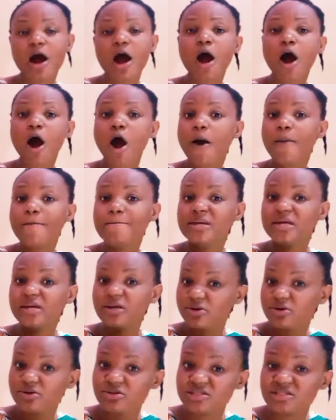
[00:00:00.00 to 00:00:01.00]
all
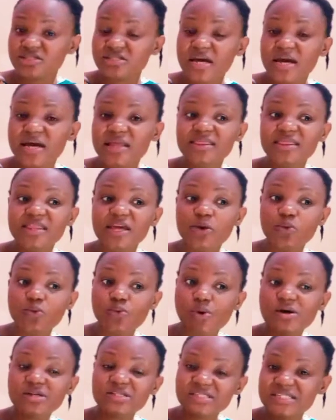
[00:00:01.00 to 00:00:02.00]
because they
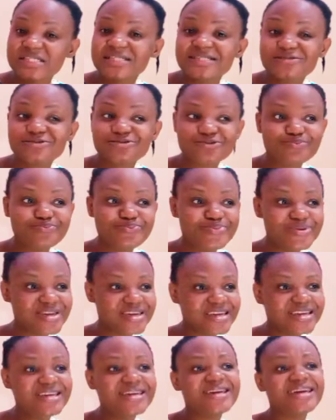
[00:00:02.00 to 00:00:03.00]
want it to
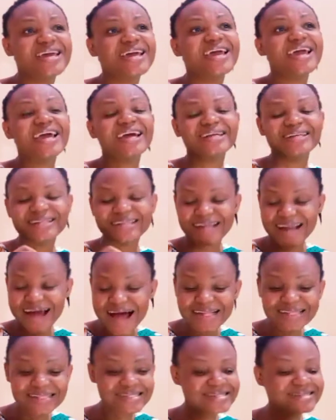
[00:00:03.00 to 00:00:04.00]
be
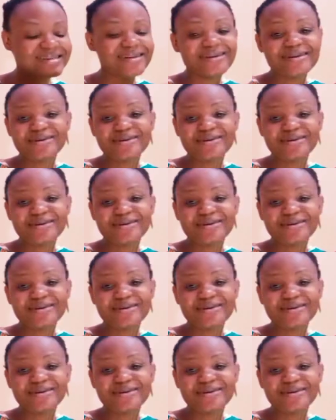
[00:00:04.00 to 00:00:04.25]
that